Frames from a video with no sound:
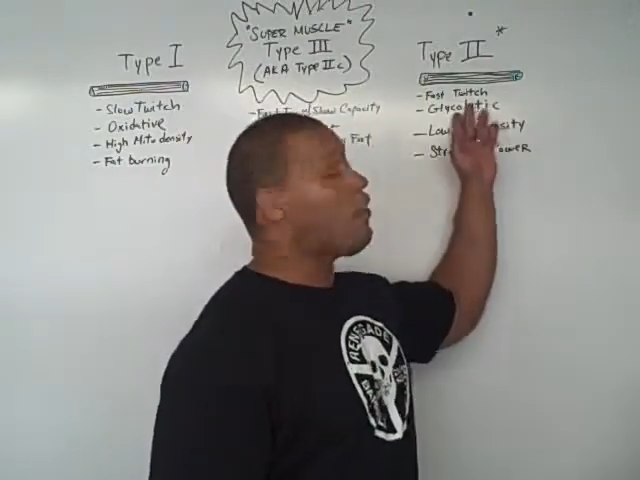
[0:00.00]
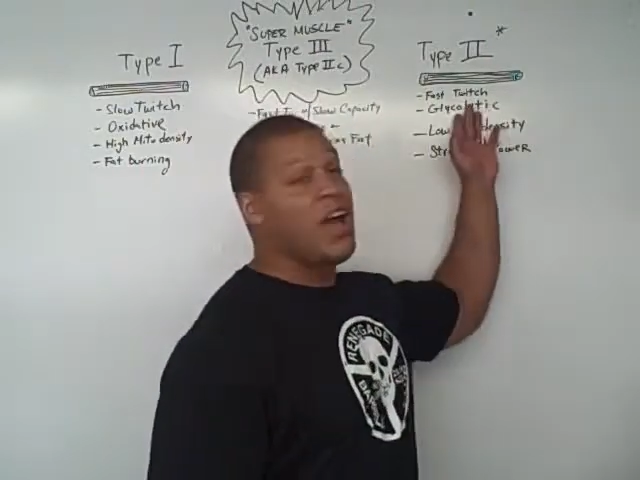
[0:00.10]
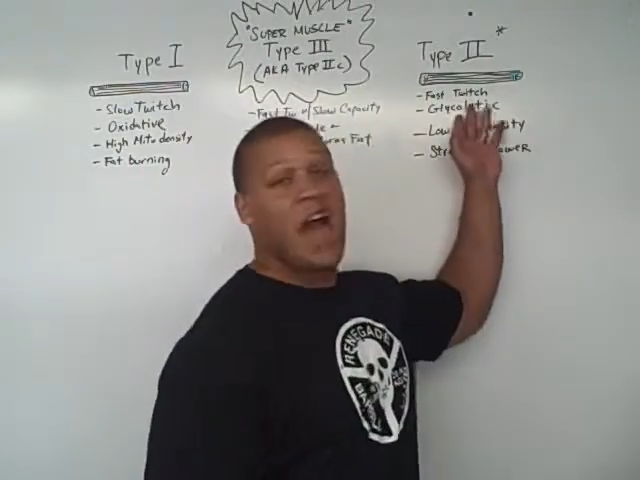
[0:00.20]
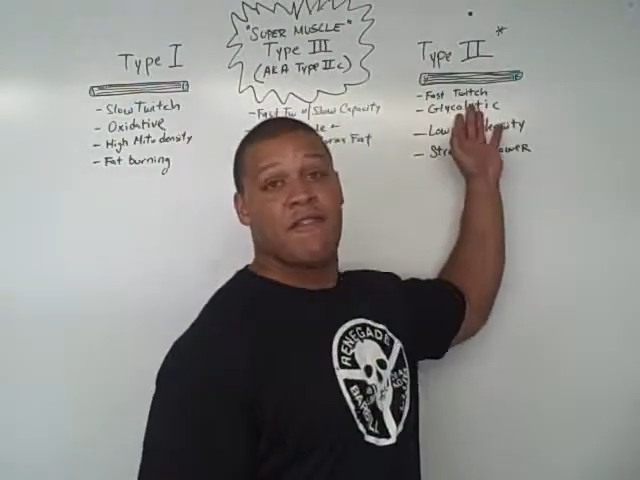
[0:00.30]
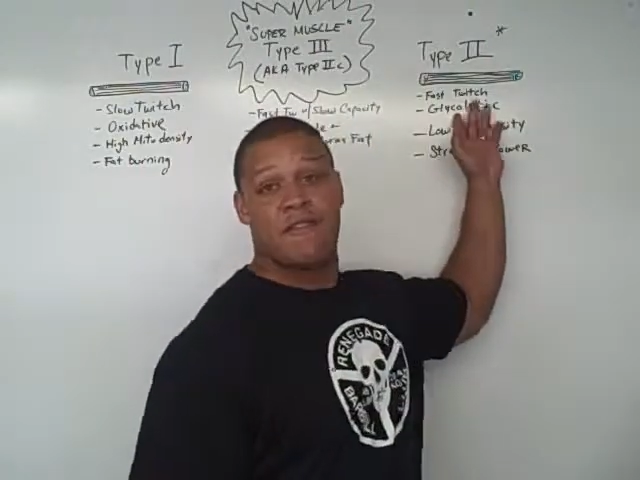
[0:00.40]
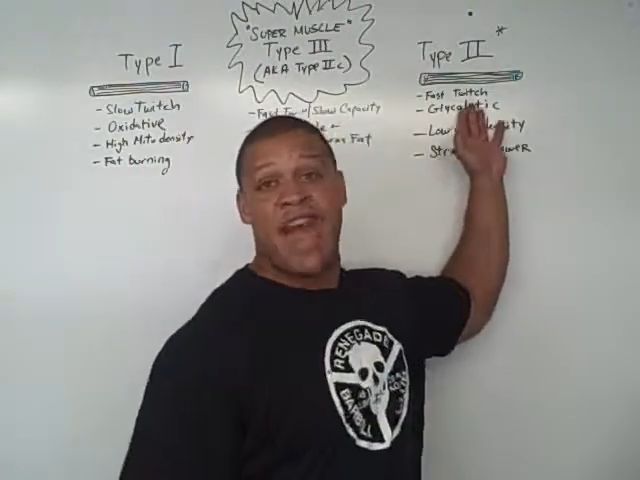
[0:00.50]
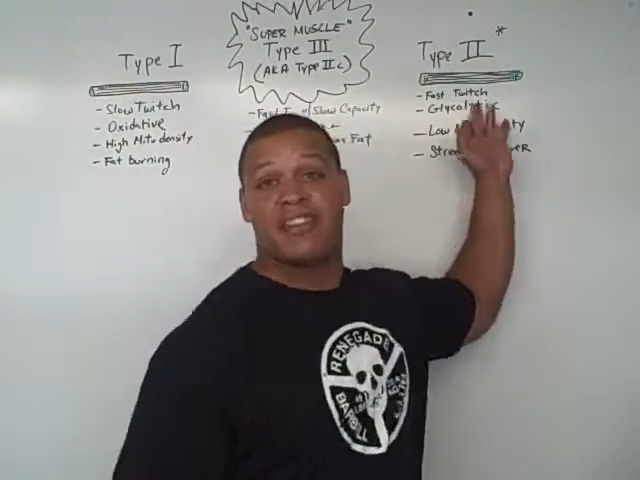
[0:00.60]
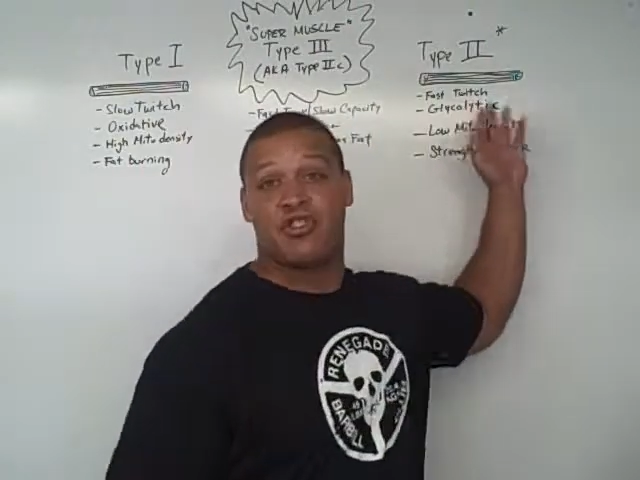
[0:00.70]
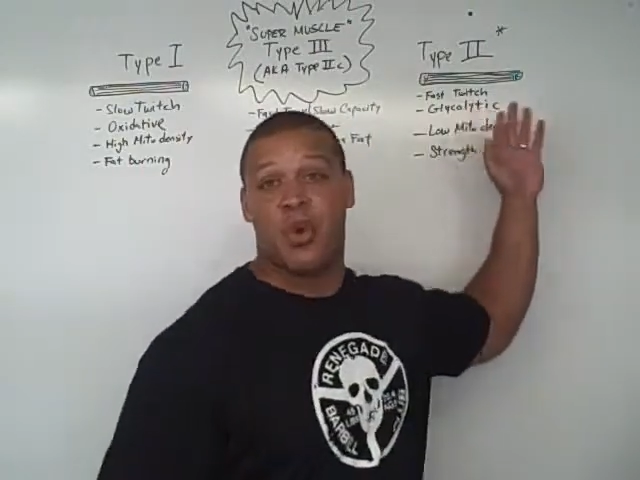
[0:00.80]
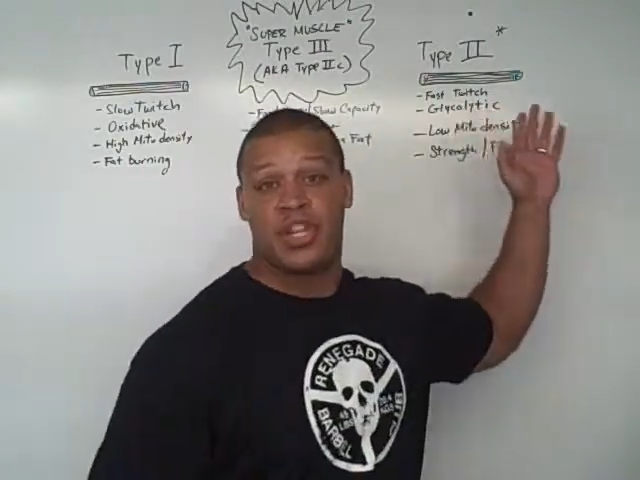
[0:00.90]
I'm very
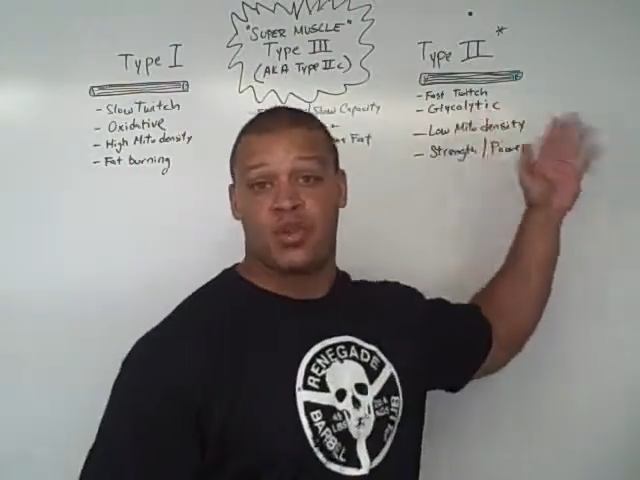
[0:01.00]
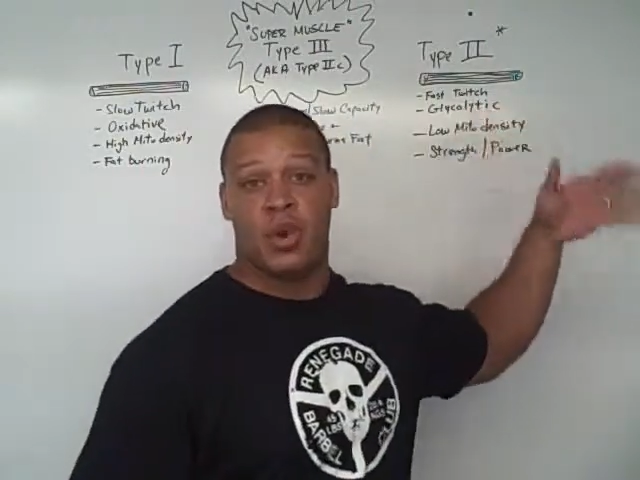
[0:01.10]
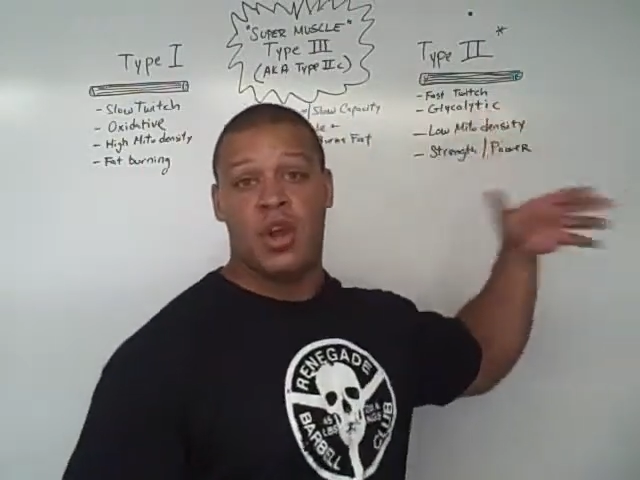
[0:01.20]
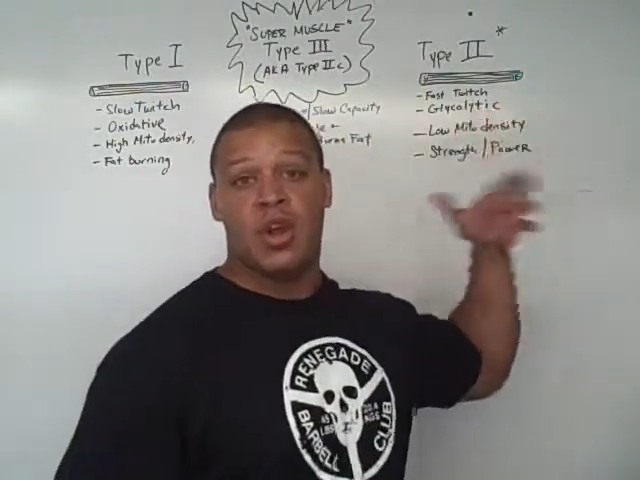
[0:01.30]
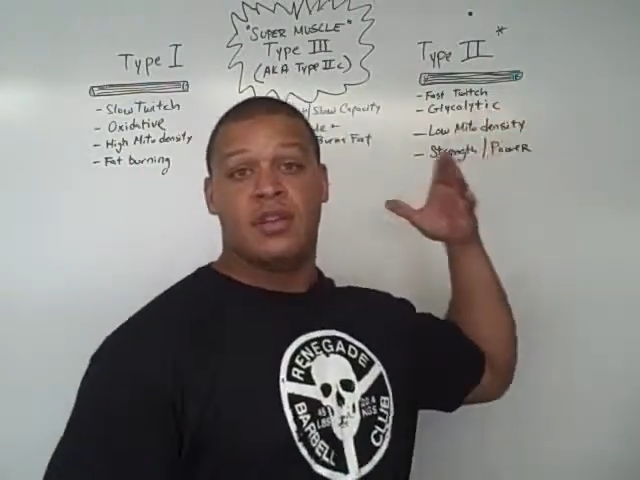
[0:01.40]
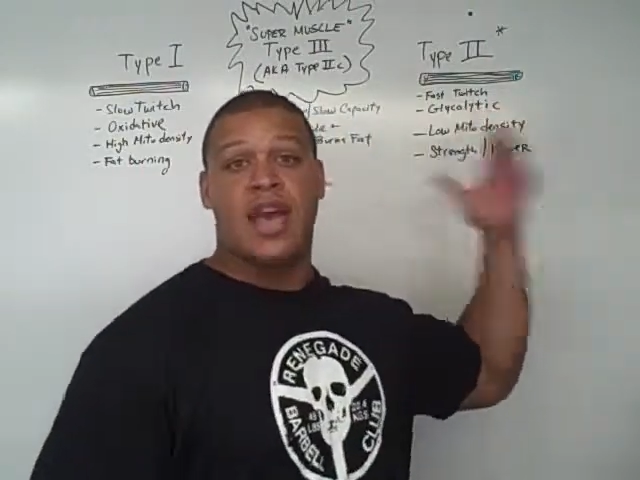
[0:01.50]
fast twitch, or